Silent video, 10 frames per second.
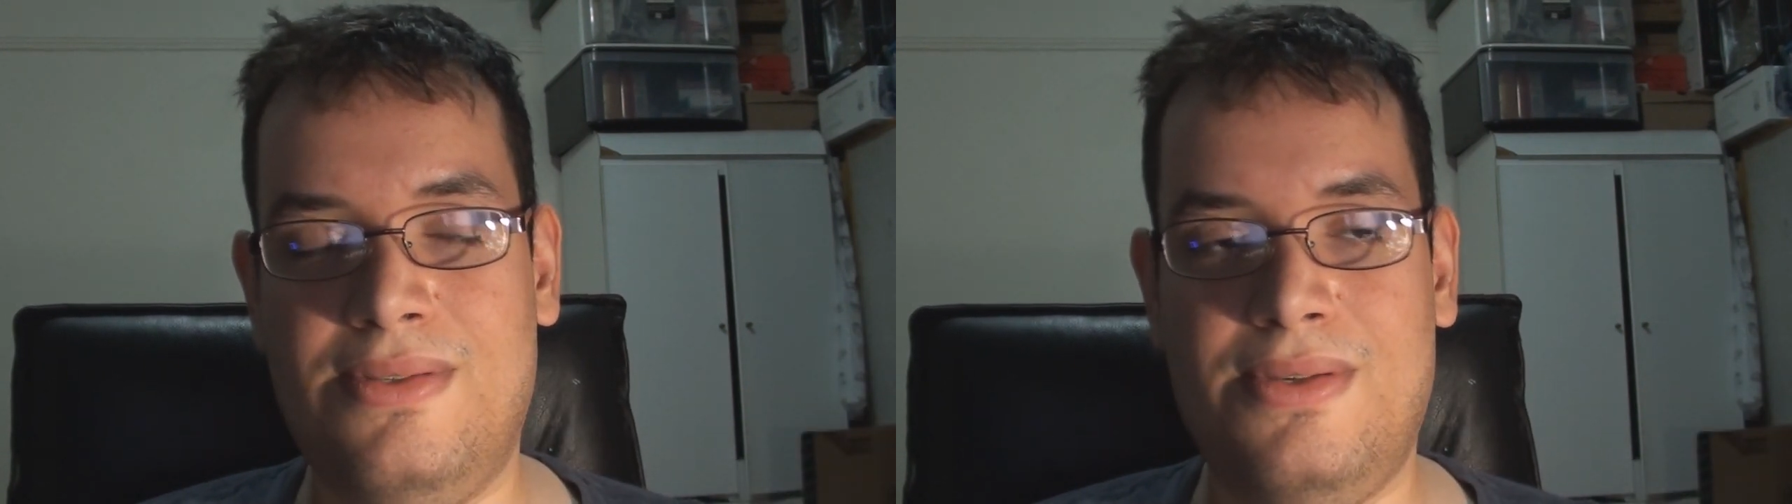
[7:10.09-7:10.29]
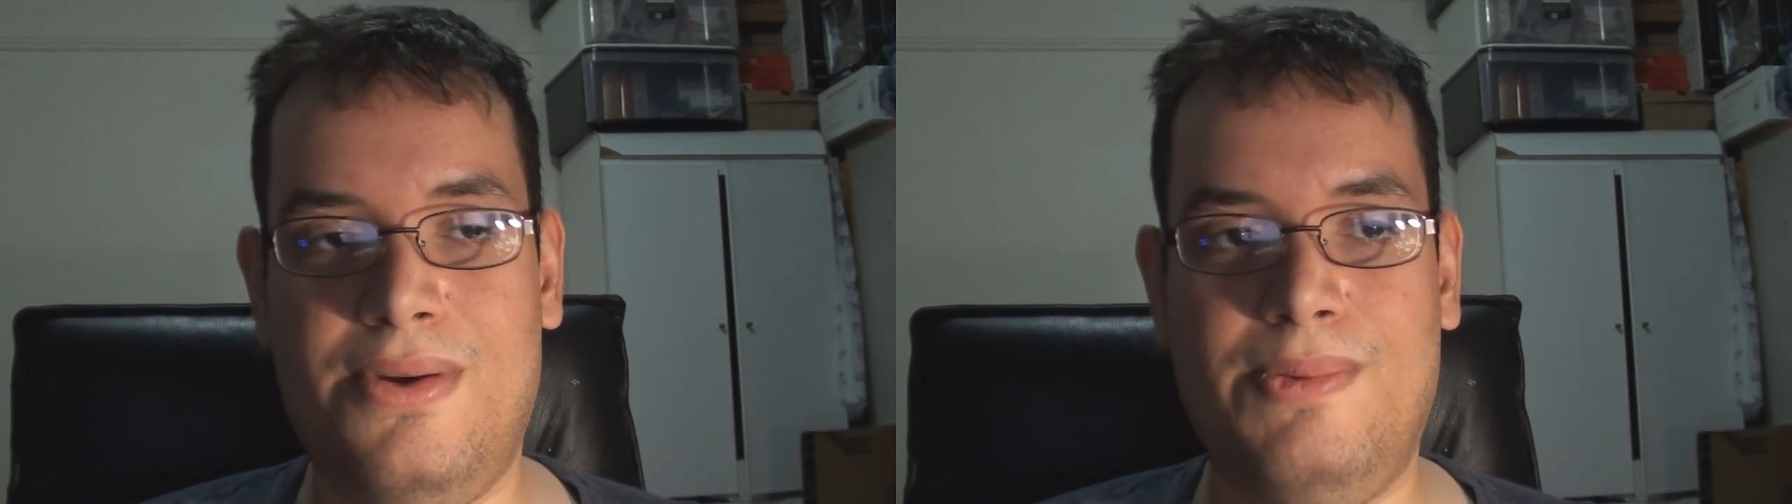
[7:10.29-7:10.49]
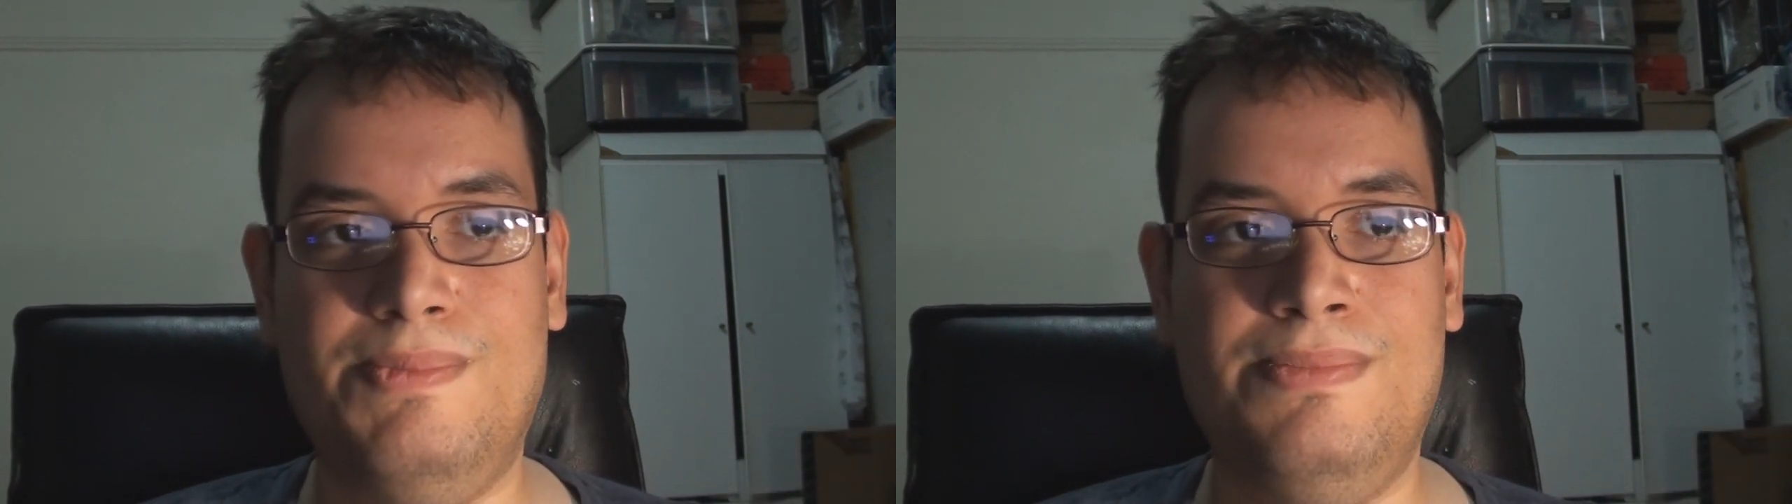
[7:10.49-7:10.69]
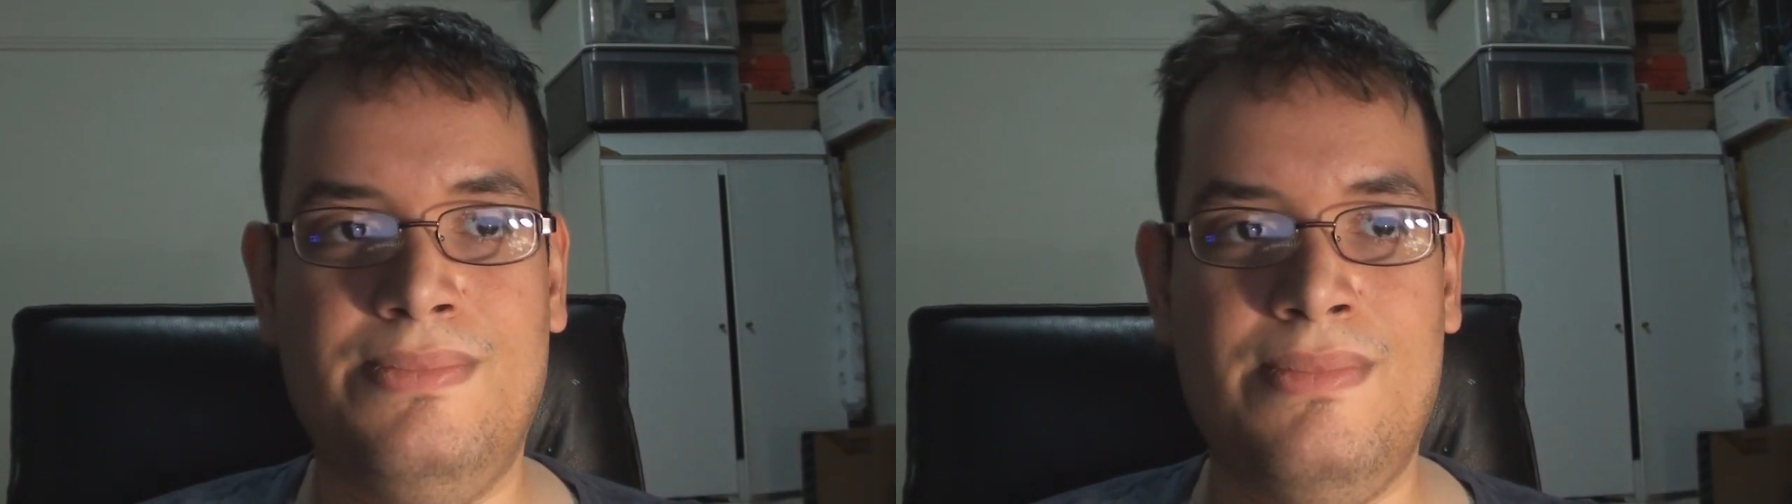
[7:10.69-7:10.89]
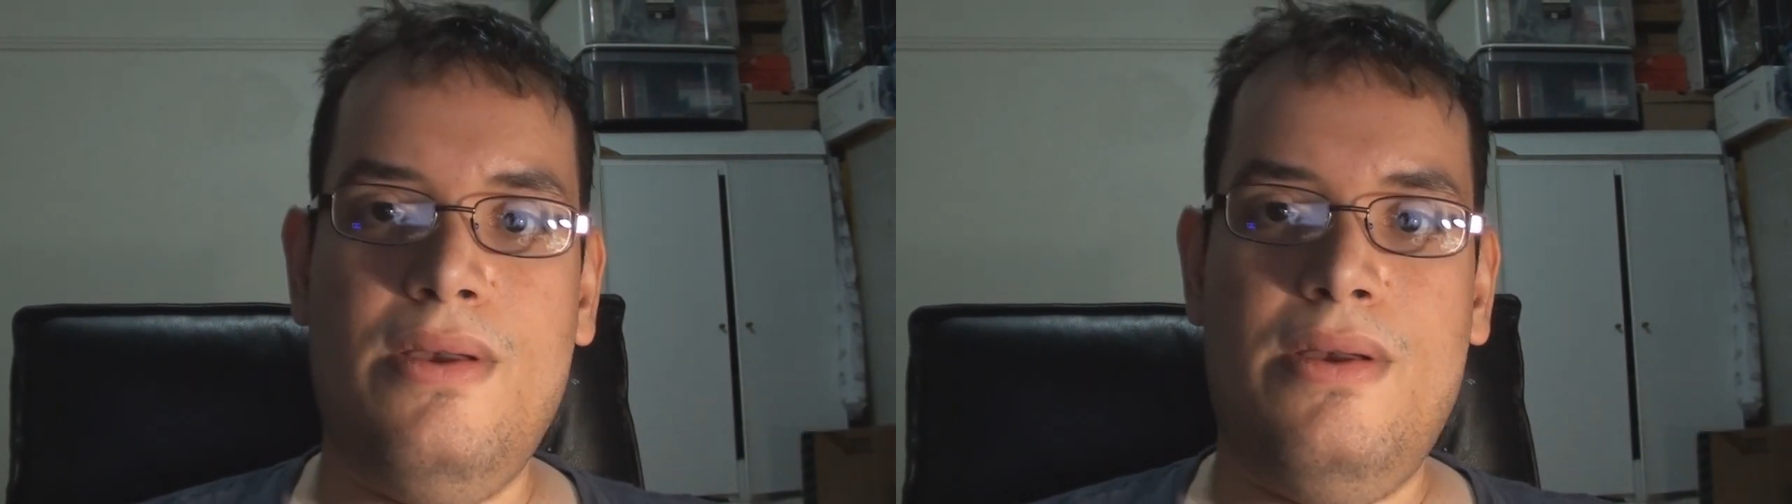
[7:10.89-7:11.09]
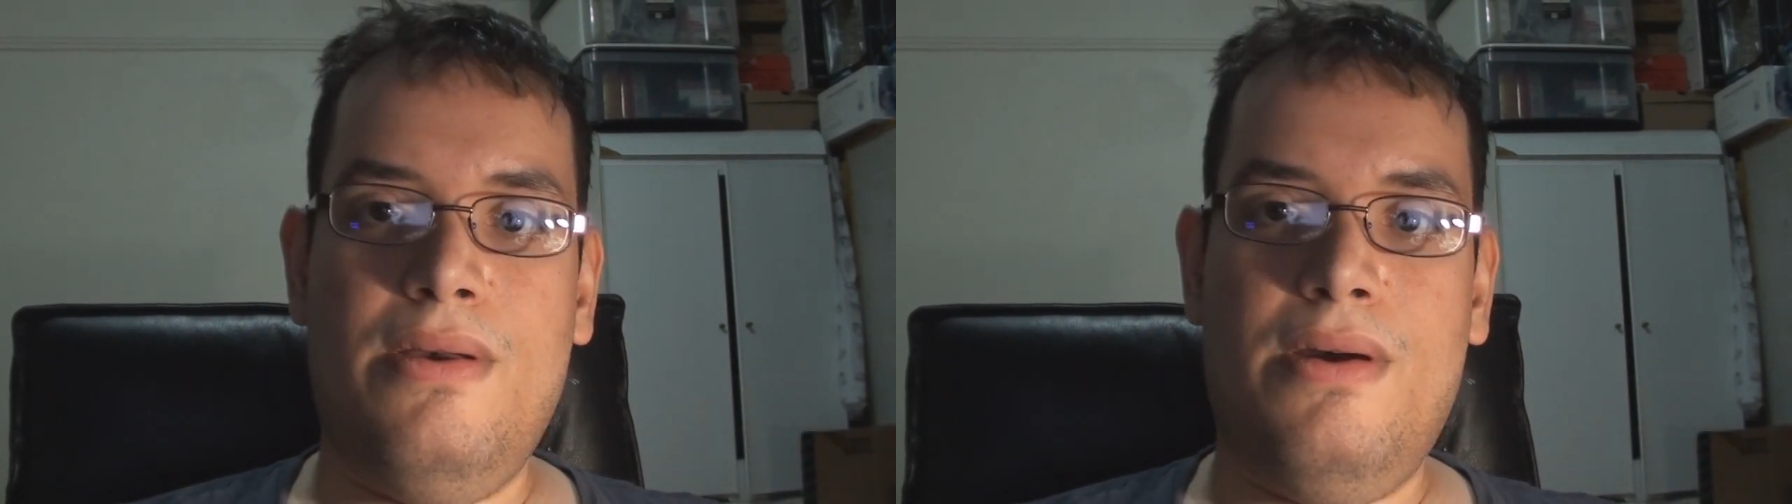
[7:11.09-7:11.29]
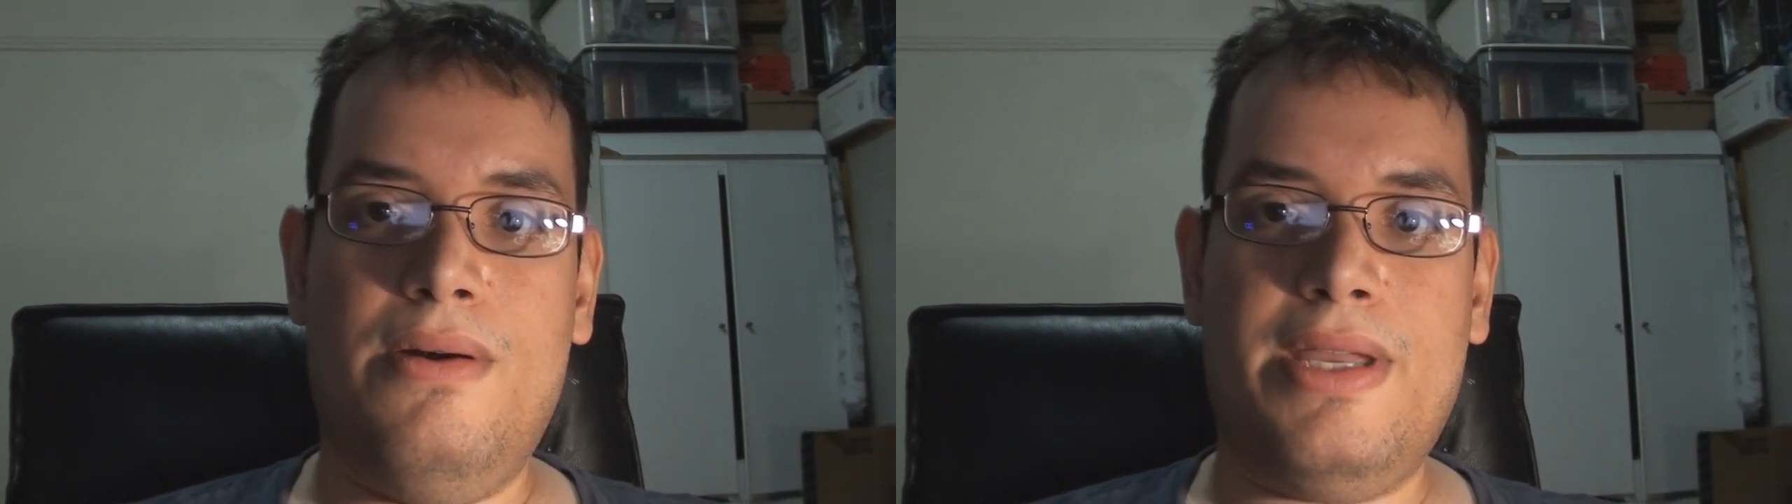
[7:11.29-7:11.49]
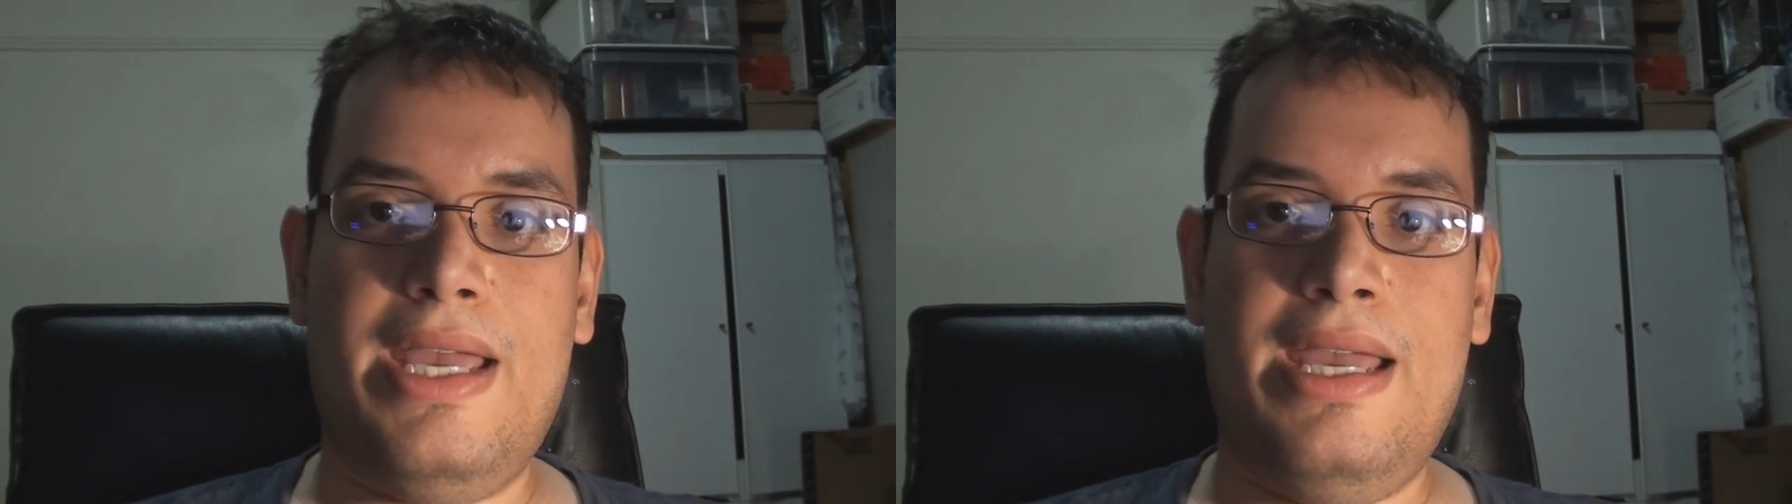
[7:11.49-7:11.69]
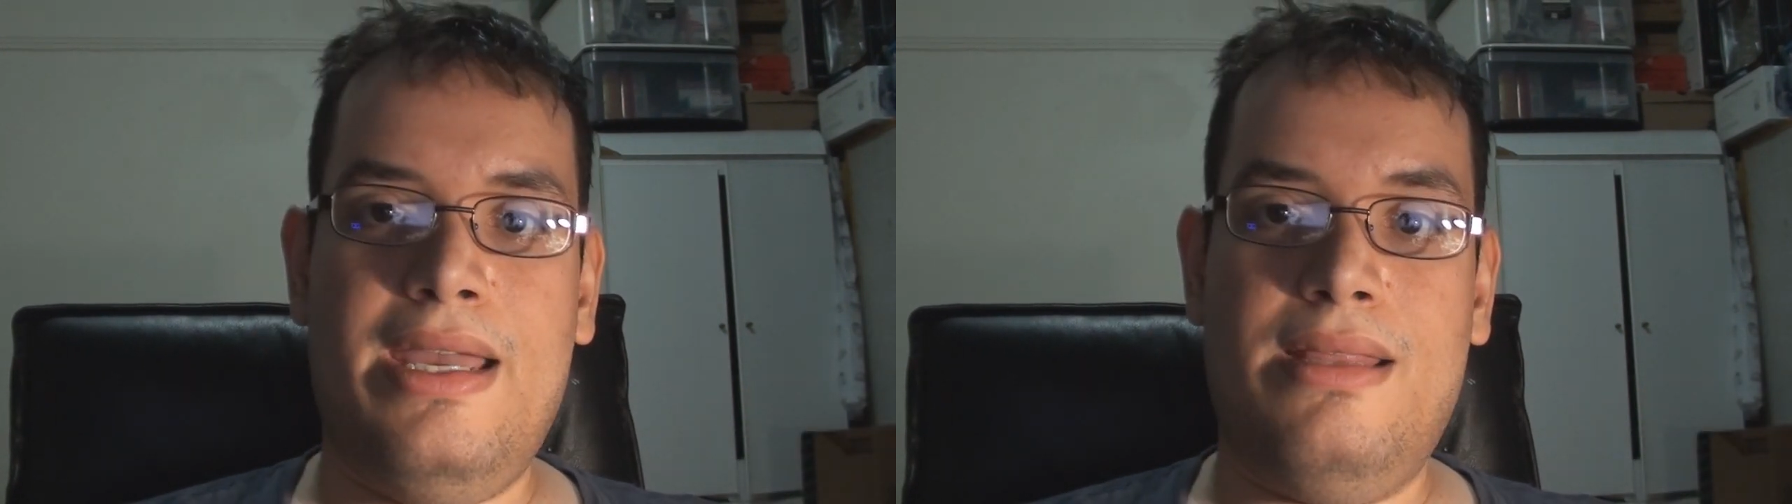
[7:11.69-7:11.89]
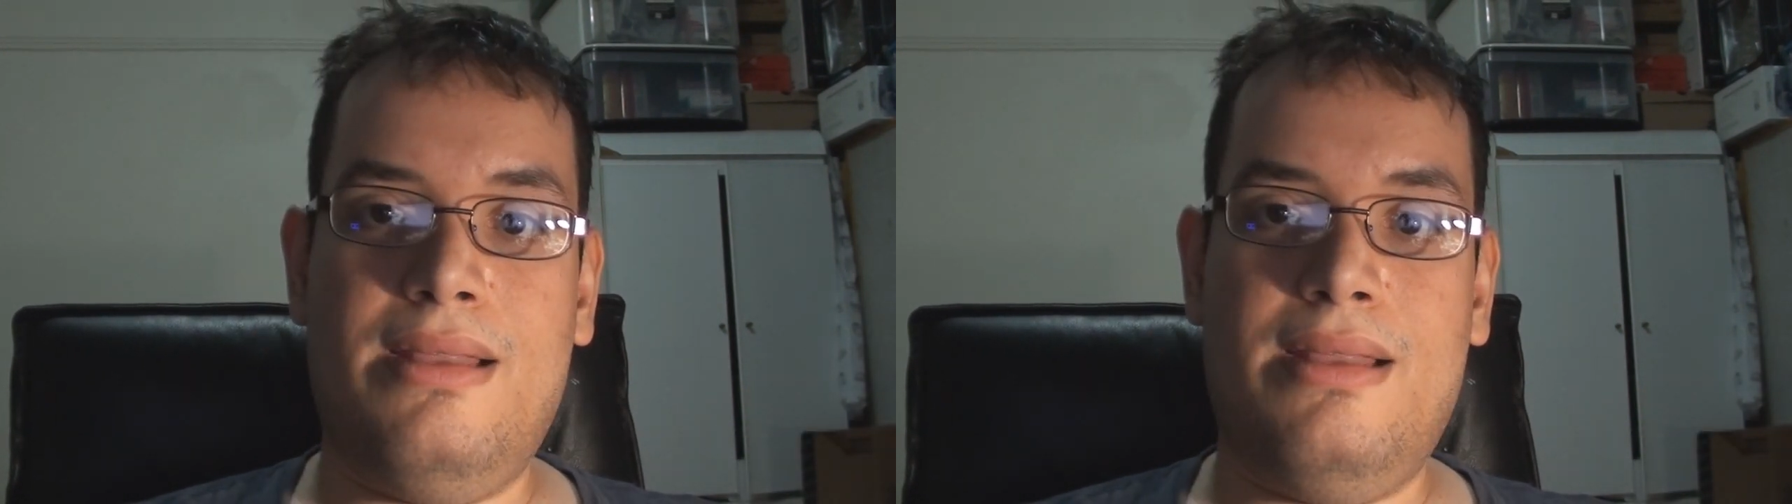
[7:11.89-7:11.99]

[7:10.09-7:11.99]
So, okay,